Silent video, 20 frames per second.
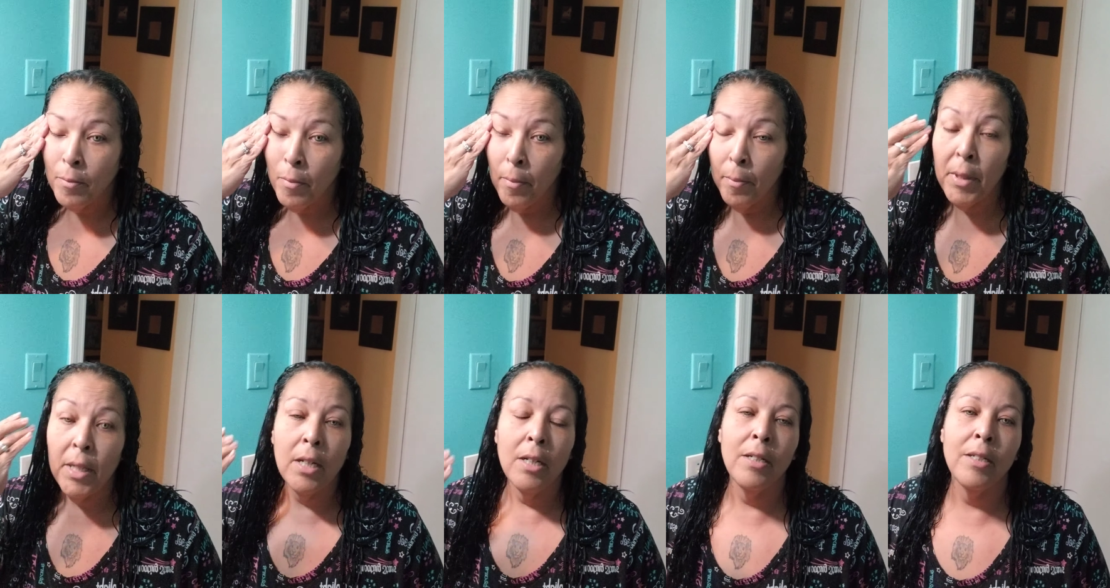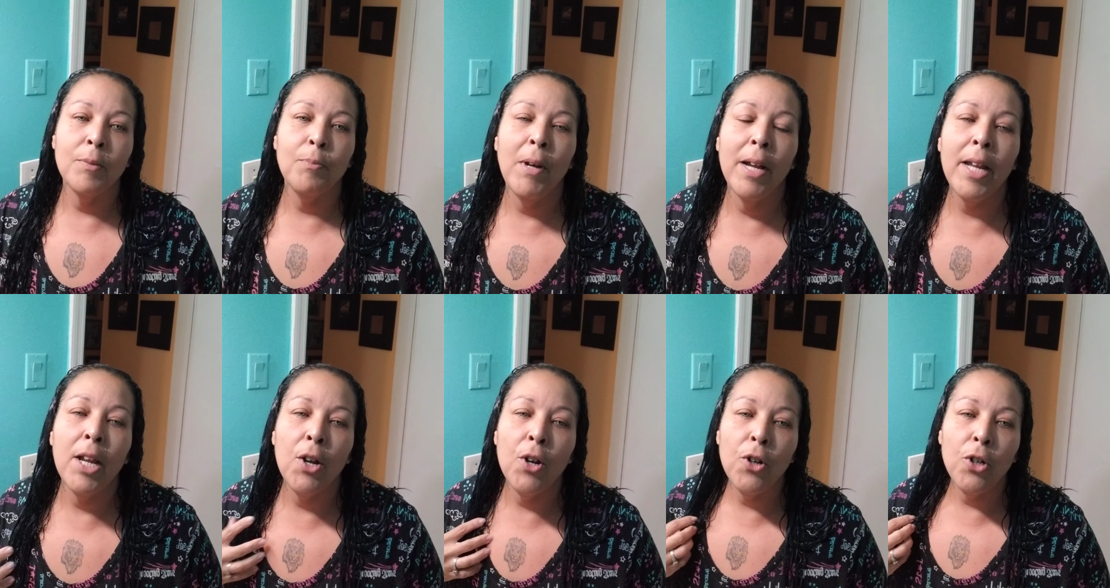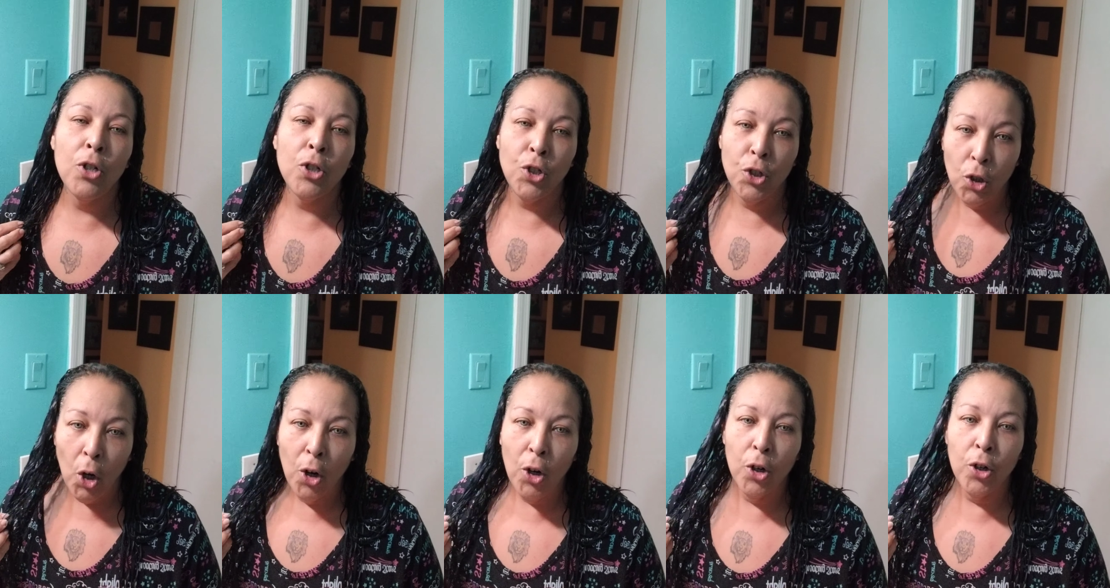because my hair looks
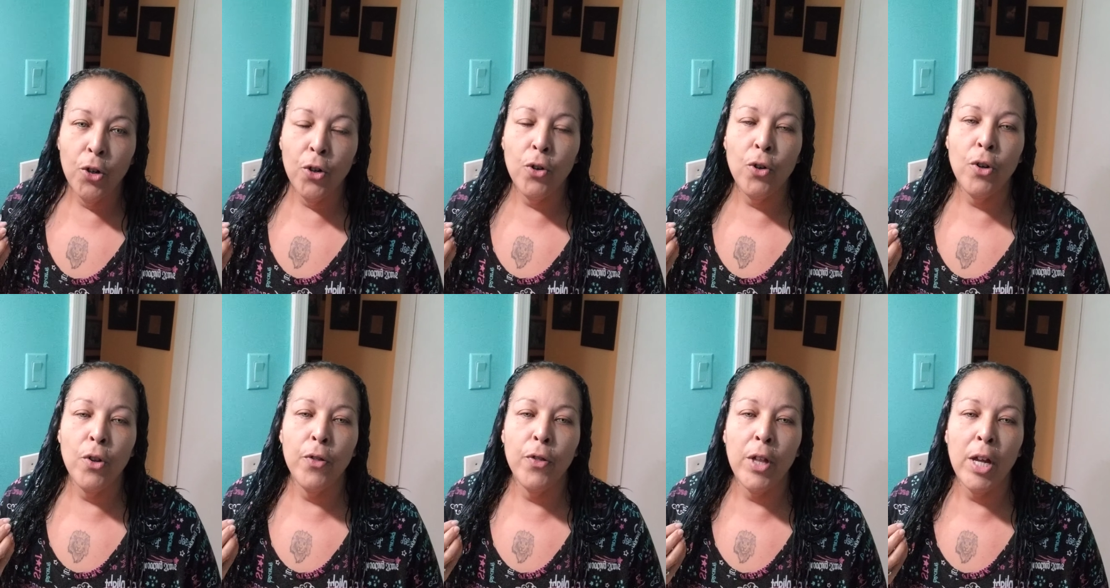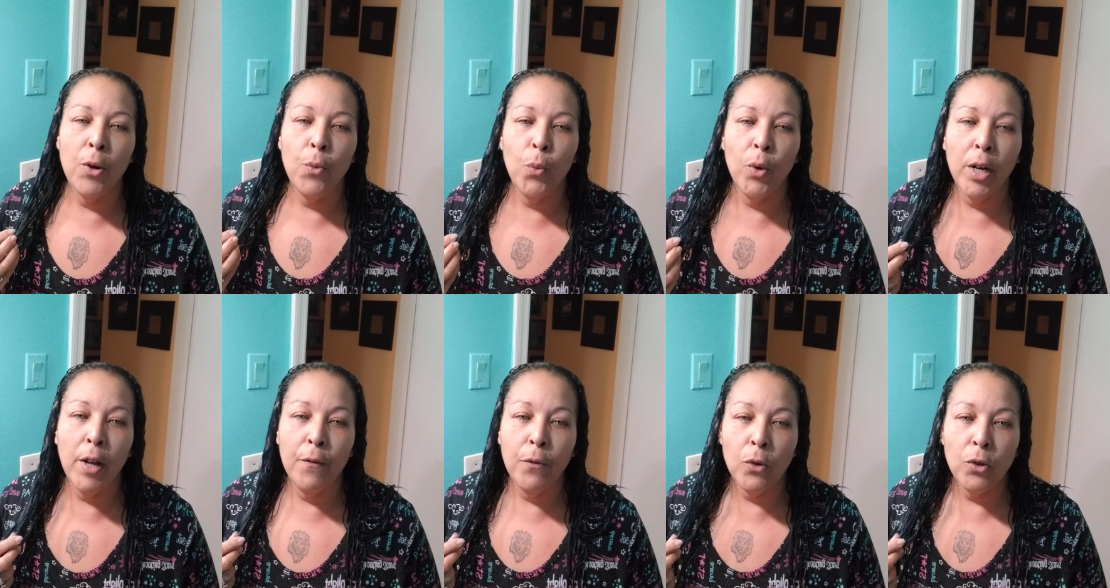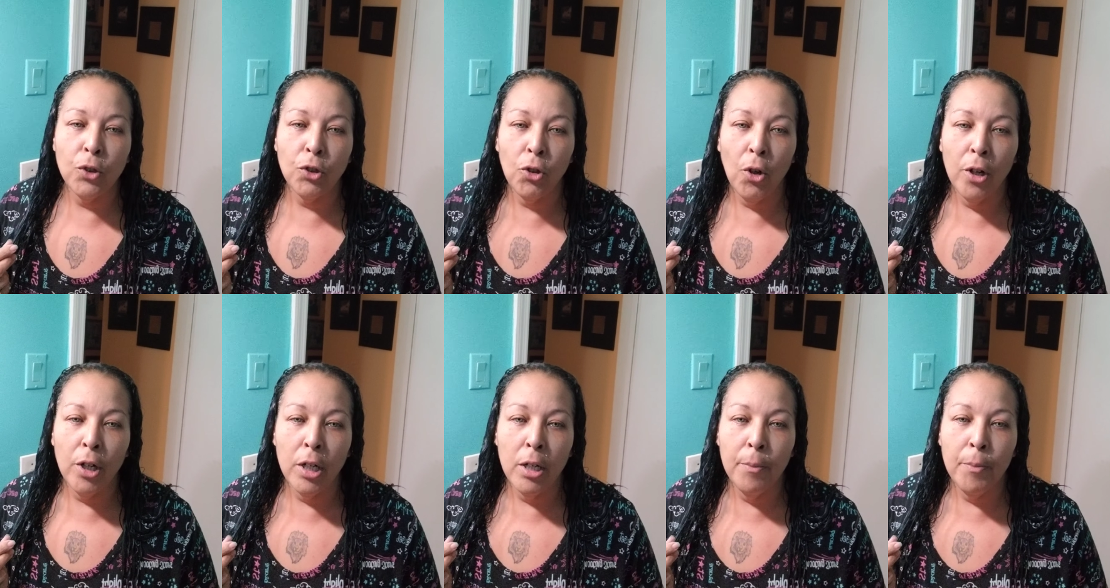darker than when I first
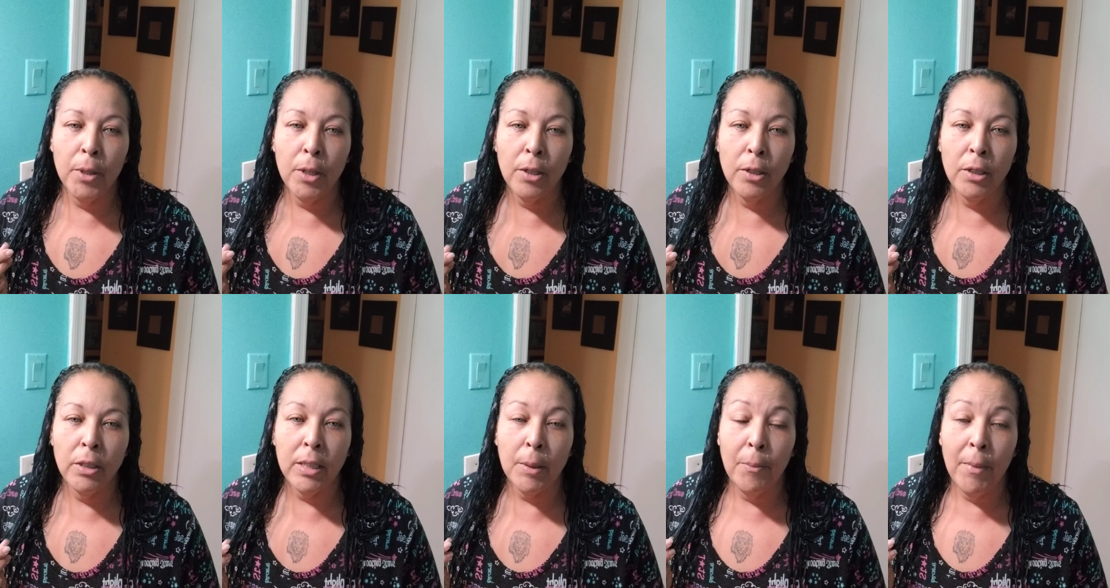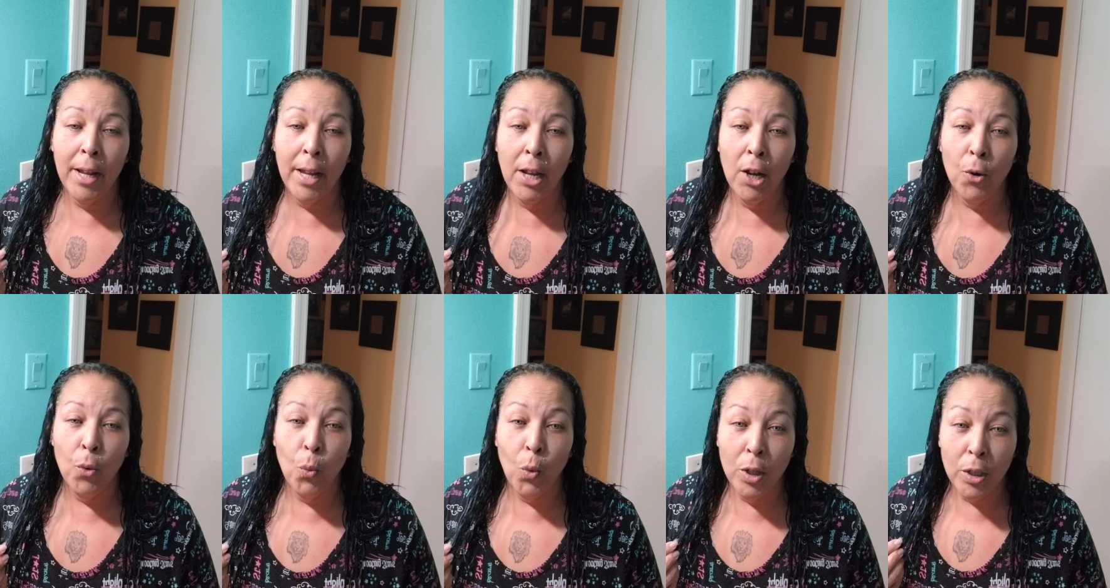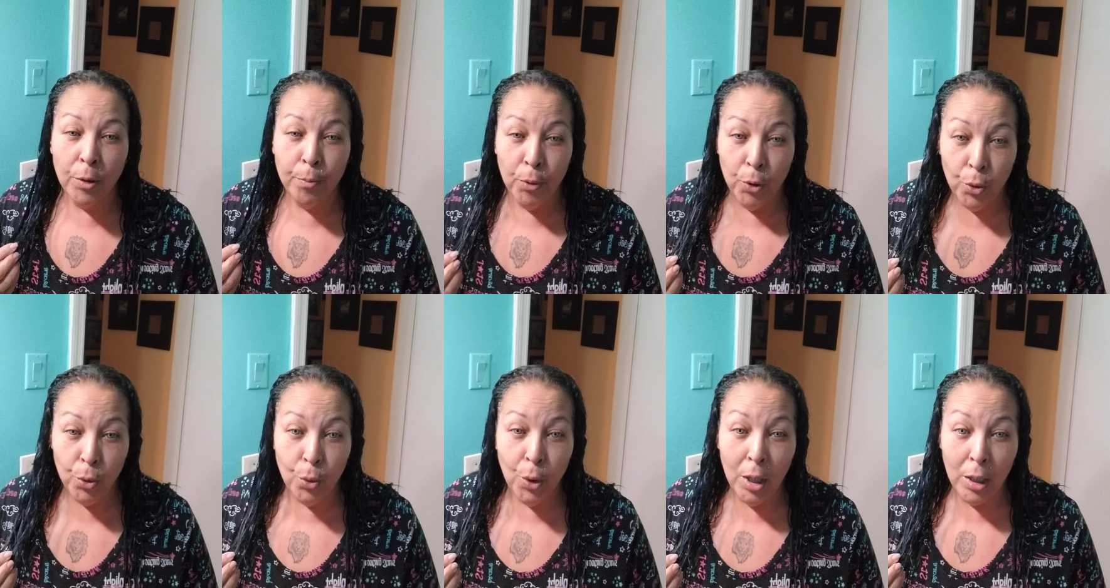started it, because my hair was
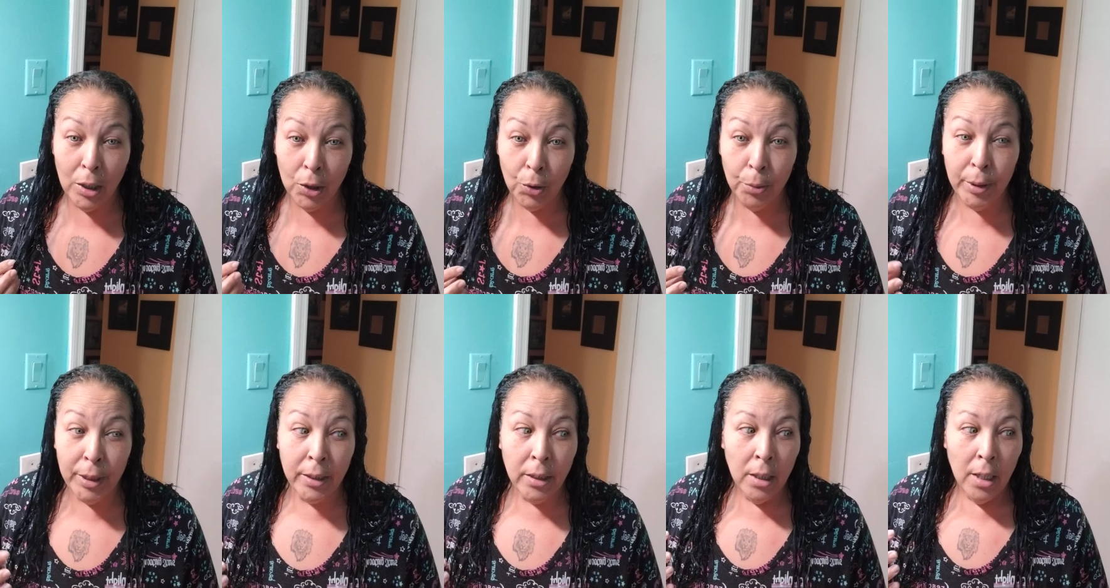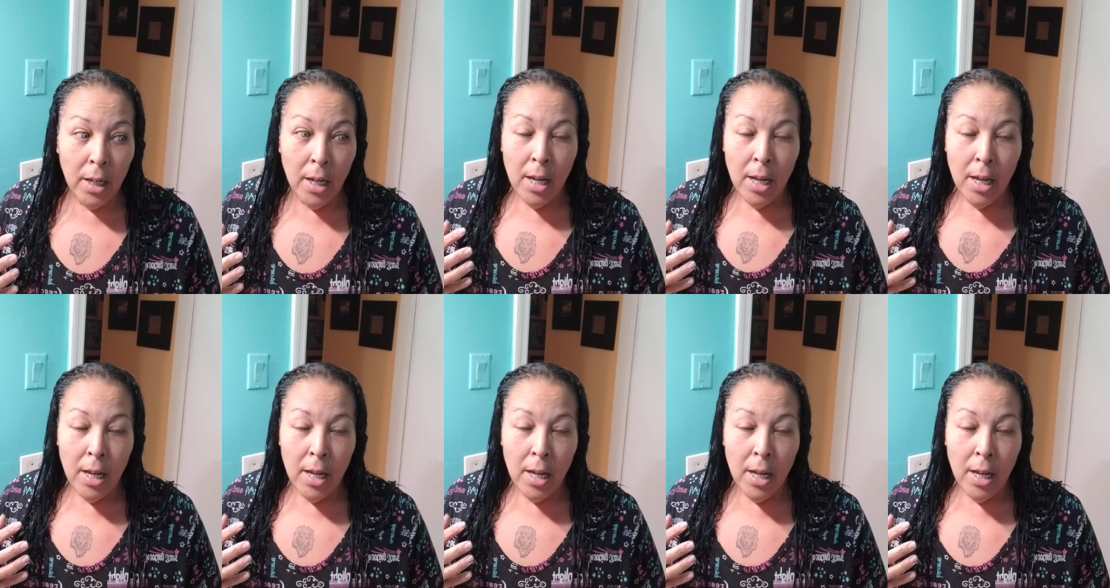blue a little bit.